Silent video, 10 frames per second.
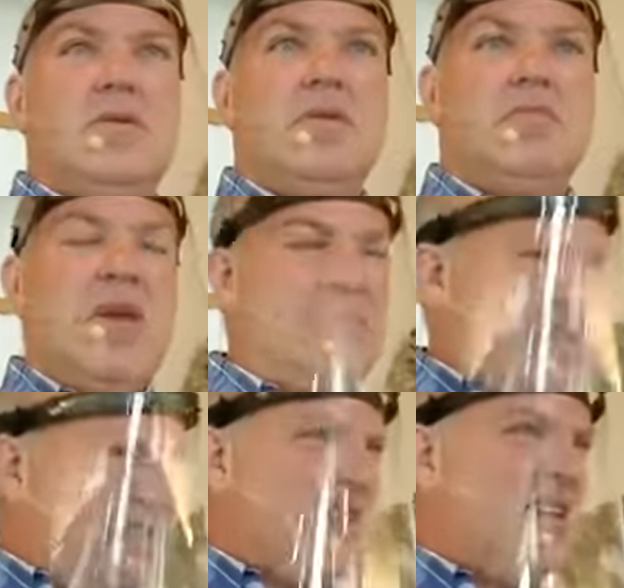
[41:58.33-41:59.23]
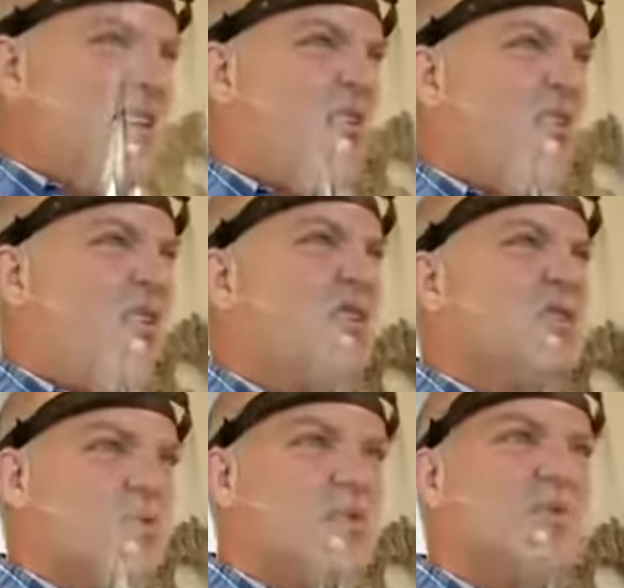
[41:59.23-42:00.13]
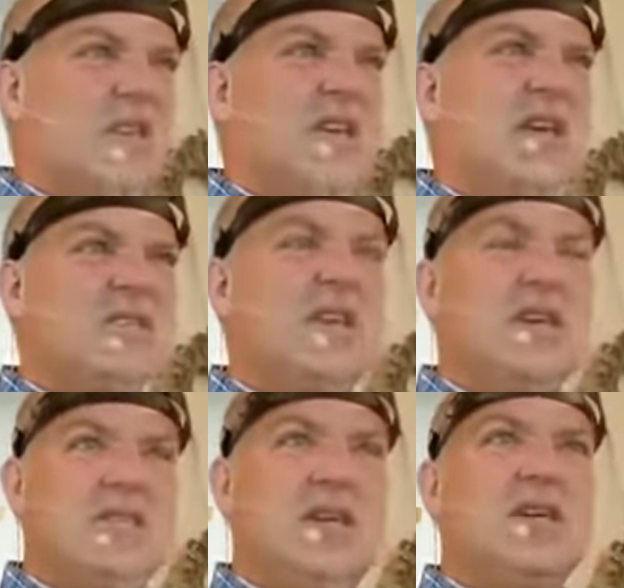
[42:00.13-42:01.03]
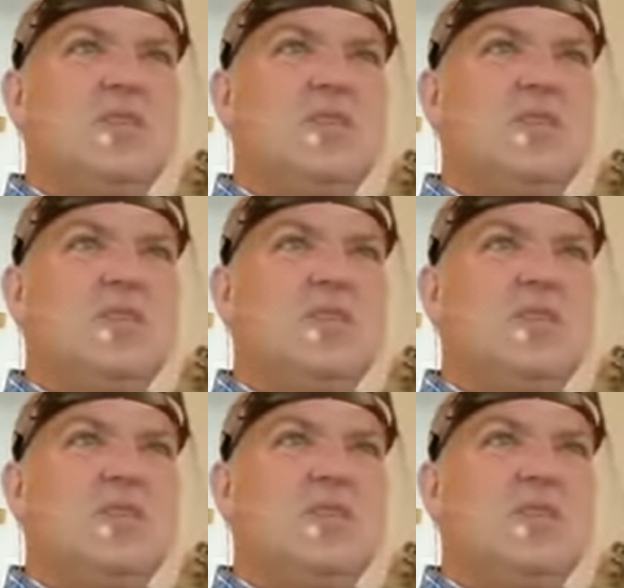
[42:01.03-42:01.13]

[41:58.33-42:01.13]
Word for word: Maybe even in our hearts, we're going, yes, yes, yes.